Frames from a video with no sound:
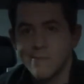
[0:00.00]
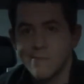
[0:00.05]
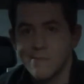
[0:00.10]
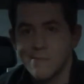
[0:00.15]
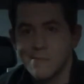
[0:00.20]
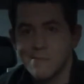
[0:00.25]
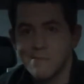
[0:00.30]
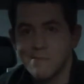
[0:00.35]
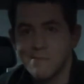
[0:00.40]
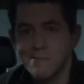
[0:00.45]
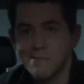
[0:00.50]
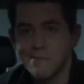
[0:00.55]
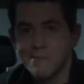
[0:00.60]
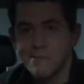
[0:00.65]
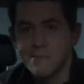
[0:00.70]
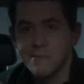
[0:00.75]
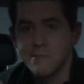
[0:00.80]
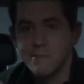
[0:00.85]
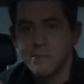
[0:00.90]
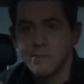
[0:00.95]

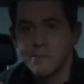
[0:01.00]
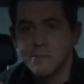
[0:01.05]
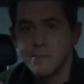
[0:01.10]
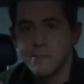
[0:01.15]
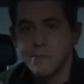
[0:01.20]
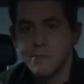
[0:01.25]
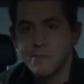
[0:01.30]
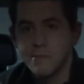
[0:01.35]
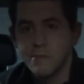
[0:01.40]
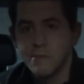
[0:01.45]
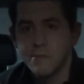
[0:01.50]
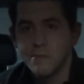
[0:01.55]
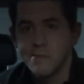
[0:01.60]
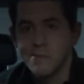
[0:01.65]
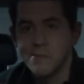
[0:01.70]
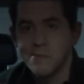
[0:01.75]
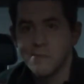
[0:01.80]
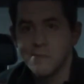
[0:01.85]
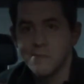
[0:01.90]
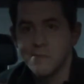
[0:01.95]

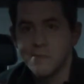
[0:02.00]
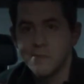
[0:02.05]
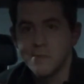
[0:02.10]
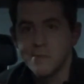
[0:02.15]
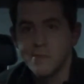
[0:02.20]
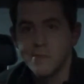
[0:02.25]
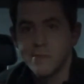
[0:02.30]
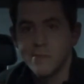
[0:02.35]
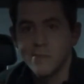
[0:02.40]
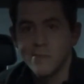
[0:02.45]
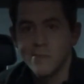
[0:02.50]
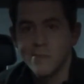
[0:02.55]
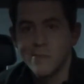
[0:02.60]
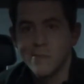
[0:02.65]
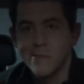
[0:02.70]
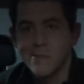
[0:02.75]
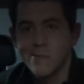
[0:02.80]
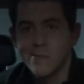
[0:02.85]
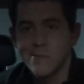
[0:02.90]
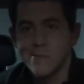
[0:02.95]

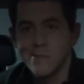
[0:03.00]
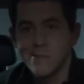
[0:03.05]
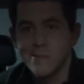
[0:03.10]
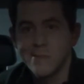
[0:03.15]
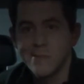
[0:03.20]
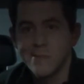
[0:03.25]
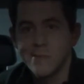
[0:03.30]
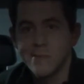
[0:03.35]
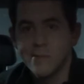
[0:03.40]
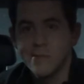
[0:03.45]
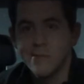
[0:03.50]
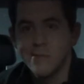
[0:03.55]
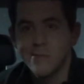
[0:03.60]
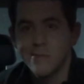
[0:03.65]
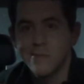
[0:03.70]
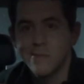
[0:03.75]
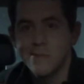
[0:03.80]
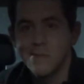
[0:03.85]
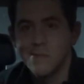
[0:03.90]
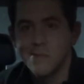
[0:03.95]

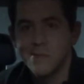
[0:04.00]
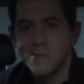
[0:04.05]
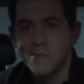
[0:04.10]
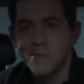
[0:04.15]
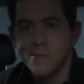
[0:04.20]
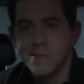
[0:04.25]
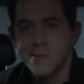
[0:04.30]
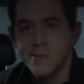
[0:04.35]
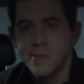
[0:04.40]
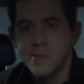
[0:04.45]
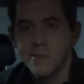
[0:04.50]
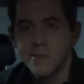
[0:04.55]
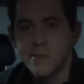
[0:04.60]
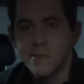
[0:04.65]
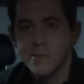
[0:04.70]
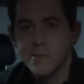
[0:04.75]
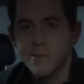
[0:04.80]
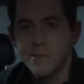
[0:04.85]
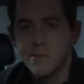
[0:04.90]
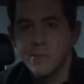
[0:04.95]

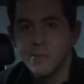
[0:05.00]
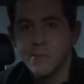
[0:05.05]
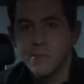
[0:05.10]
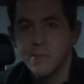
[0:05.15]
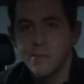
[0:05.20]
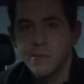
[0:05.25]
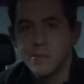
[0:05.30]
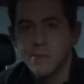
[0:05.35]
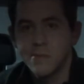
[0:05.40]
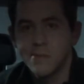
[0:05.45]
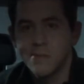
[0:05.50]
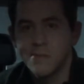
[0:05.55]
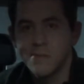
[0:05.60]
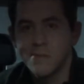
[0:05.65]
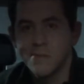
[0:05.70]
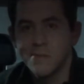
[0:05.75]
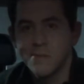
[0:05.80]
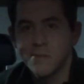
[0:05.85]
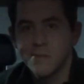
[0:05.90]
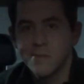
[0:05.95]

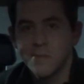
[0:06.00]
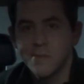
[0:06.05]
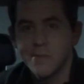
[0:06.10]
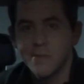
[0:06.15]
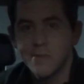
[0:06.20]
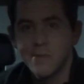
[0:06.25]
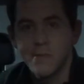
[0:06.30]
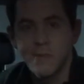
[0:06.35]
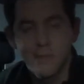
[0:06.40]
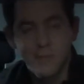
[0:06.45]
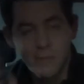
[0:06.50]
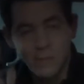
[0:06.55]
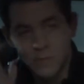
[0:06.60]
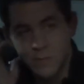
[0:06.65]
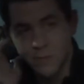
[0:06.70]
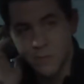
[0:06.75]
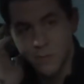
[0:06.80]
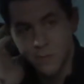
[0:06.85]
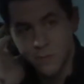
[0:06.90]
No words are spoken by the person on screen.